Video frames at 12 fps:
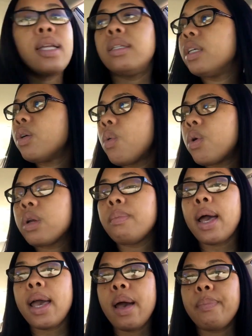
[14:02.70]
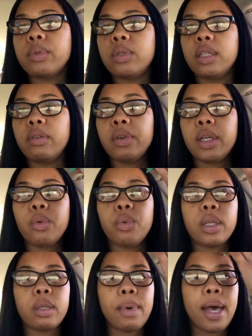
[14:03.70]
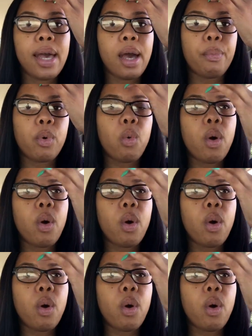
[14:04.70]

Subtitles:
I did order my Apple TV with my Apple